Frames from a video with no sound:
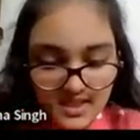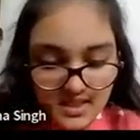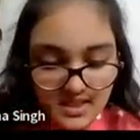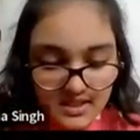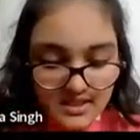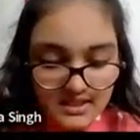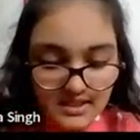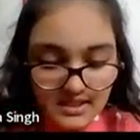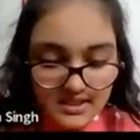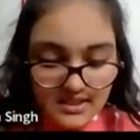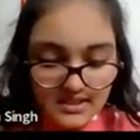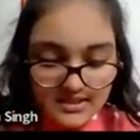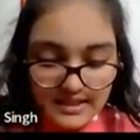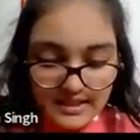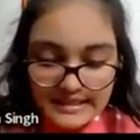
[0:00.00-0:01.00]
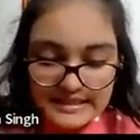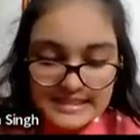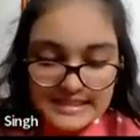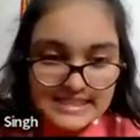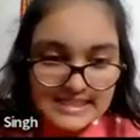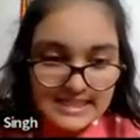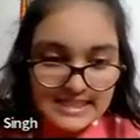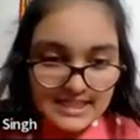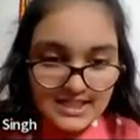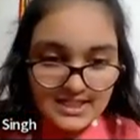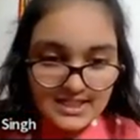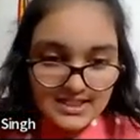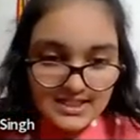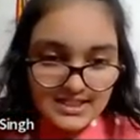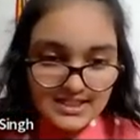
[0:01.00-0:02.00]
contents
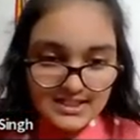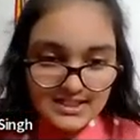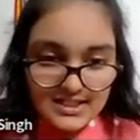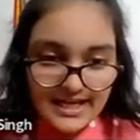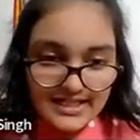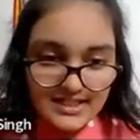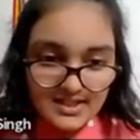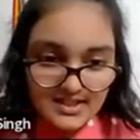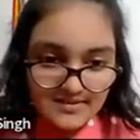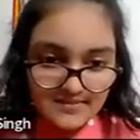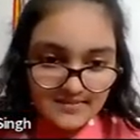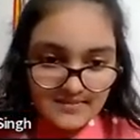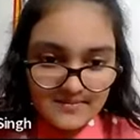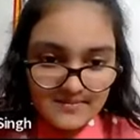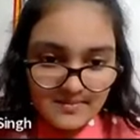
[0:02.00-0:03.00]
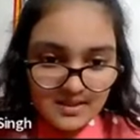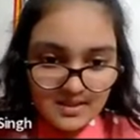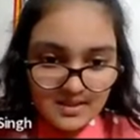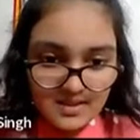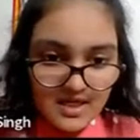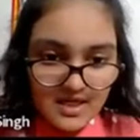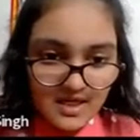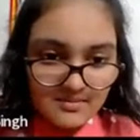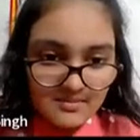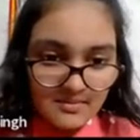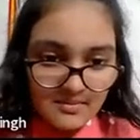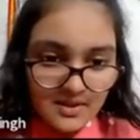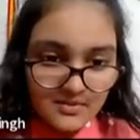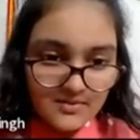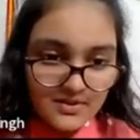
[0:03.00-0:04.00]
title.
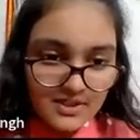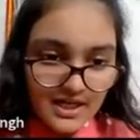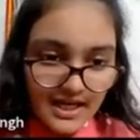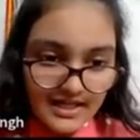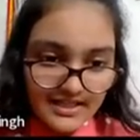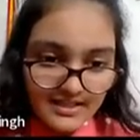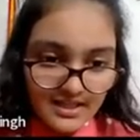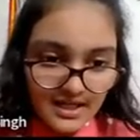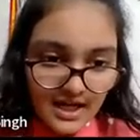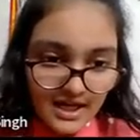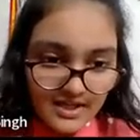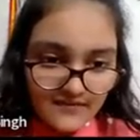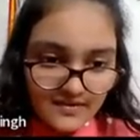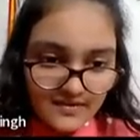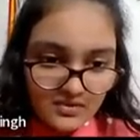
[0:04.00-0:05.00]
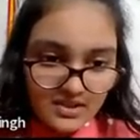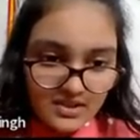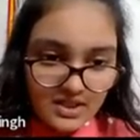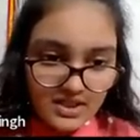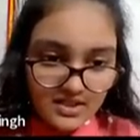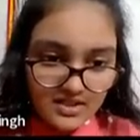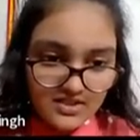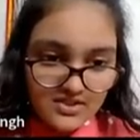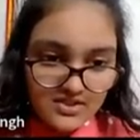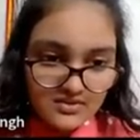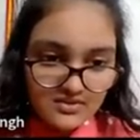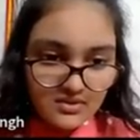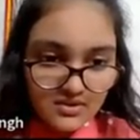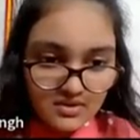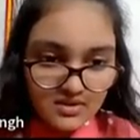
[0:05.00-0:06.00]
Remember to put either a hyphen or an
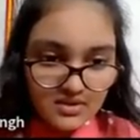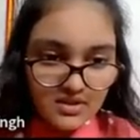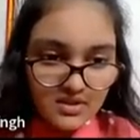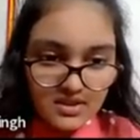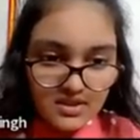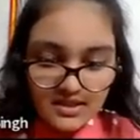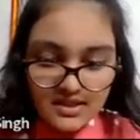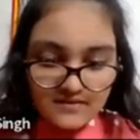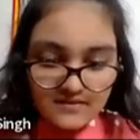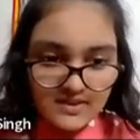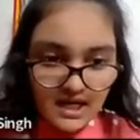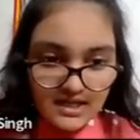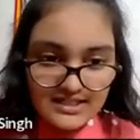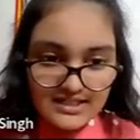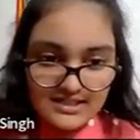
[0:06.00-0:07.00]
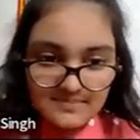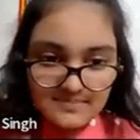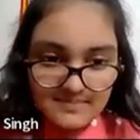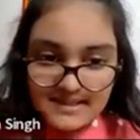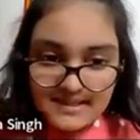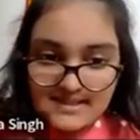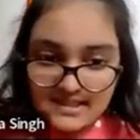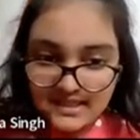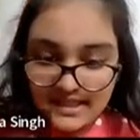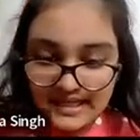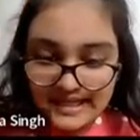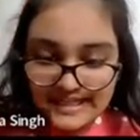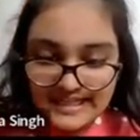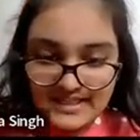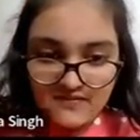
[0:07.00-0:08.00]
underscore. never add a space in
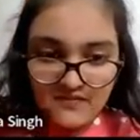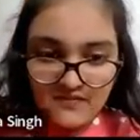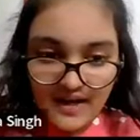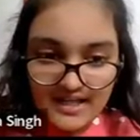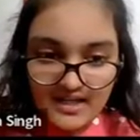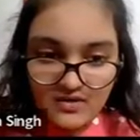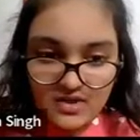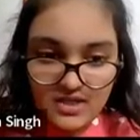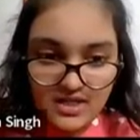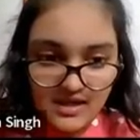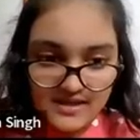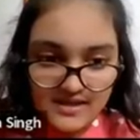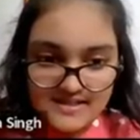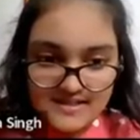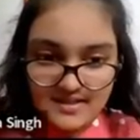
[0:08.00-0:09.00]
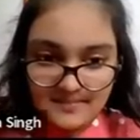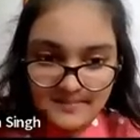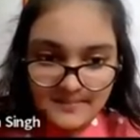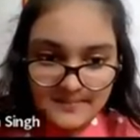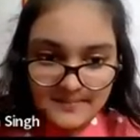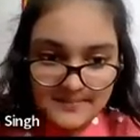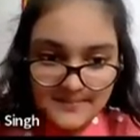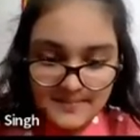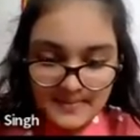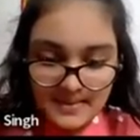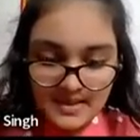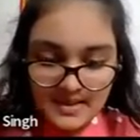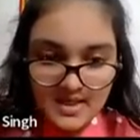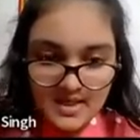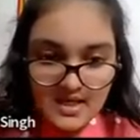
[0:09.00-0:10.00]
any file or class name.
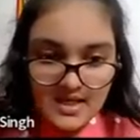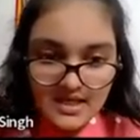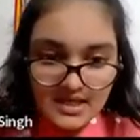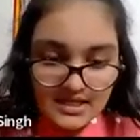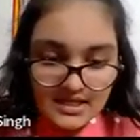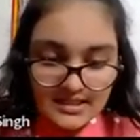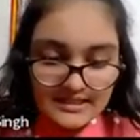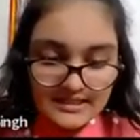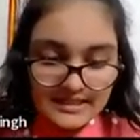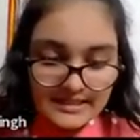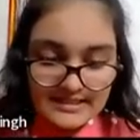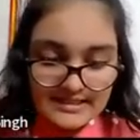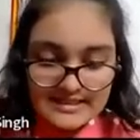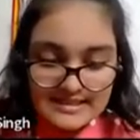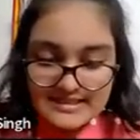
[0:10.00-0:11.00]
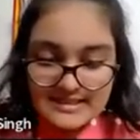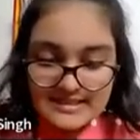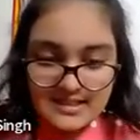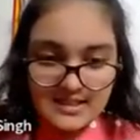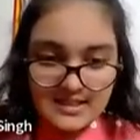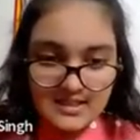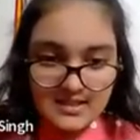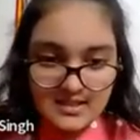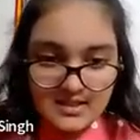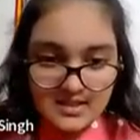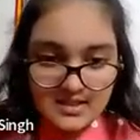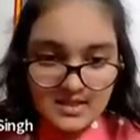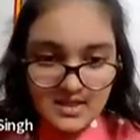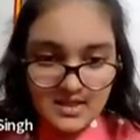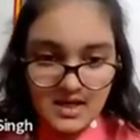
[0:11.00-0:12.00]
Contents
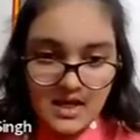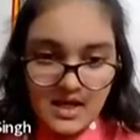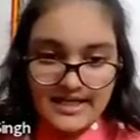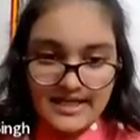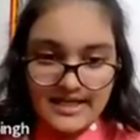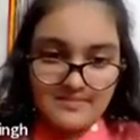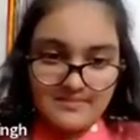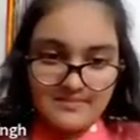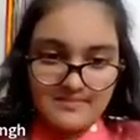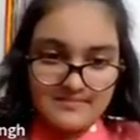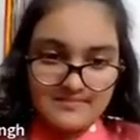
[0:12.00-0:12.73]
item.